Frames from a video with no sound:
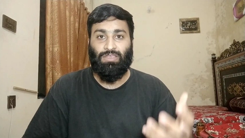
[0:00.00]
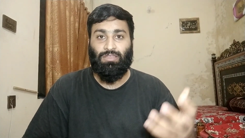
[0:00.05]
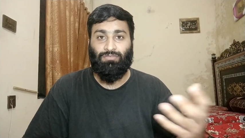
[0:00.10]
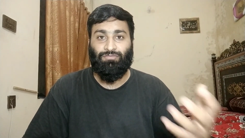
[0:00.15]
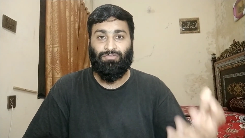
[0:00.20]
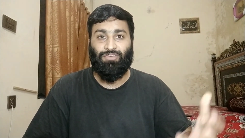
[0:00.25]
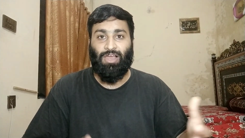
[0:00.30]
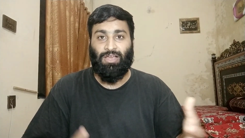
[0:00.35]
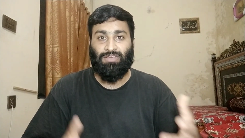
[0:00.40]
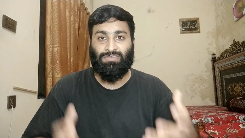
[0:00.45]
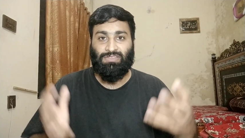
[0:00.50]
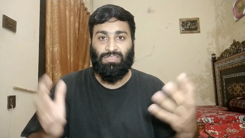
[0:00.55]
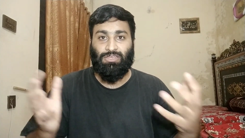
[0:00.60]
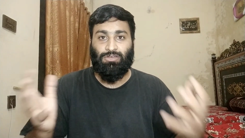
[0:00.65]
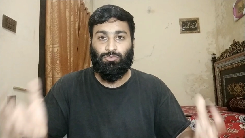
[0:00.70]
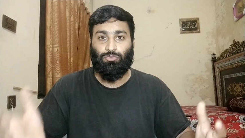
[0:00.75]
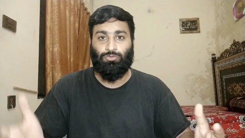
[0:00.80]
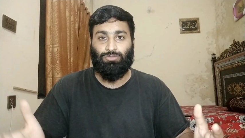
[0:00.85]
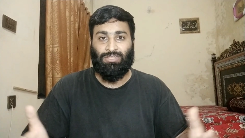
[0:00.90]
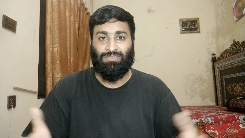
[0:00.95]
influx
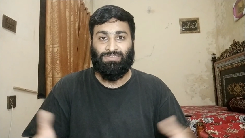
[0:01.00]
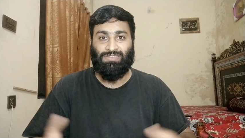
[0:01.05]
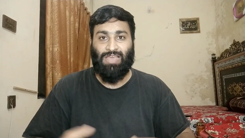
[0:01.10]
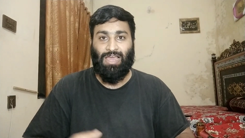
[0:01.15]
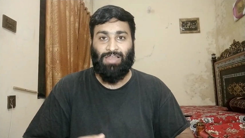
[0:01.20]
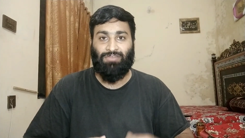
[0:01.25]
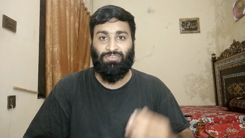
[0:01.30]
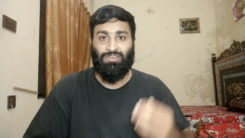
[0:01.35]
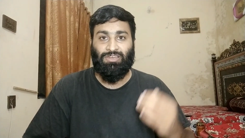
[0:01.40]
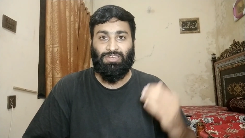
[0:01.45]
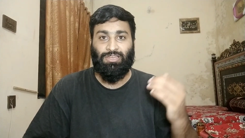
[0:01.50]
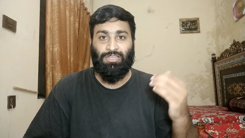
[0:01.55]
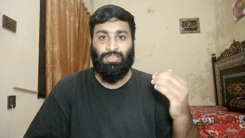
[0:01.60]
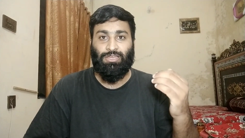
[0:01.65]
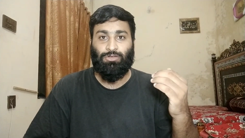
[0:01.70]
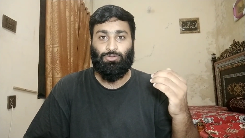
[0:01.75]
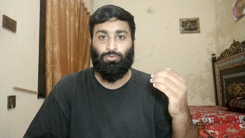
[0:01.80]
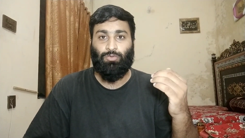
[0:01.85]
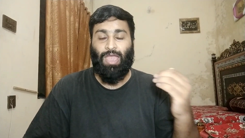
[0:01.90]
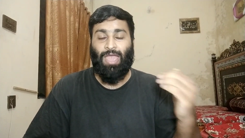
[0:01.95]
into the cell will
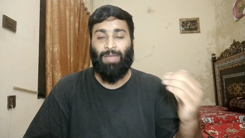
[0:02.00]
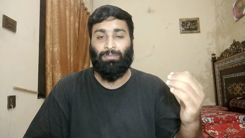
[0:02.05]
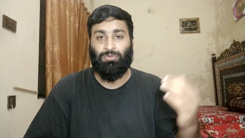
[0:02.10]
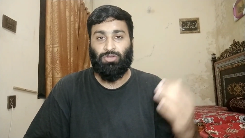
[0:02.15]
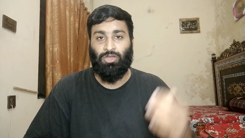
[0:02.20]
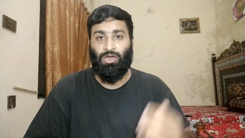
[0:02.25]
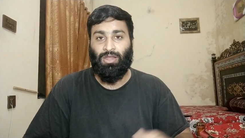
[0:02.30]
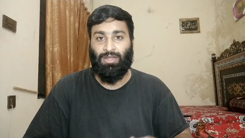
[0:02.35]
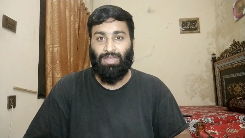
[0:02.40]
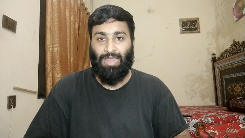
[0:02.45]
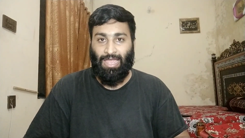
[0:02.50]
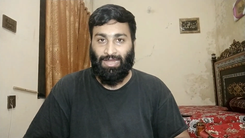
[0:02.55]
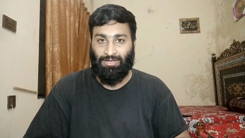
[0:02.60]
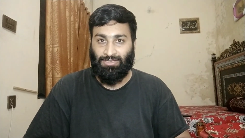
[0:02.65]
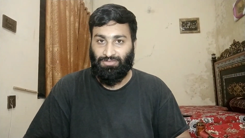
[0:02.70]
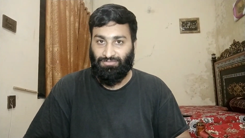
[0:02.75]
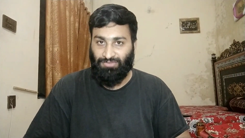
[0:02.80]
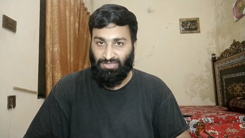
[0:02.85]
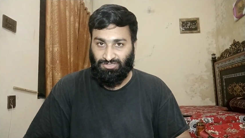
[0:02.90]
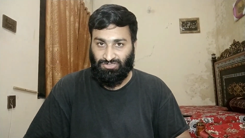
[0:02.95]
lead to mTOR
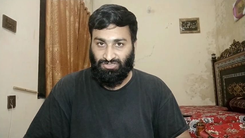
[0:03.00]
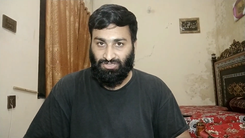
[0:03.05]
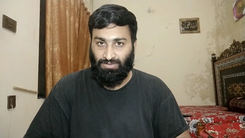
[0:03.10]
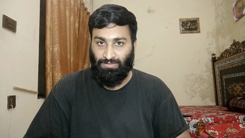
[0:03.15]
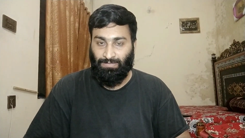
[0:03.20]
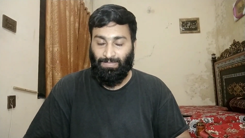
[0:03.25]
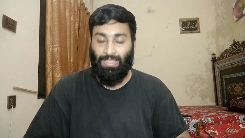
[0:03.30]
activation.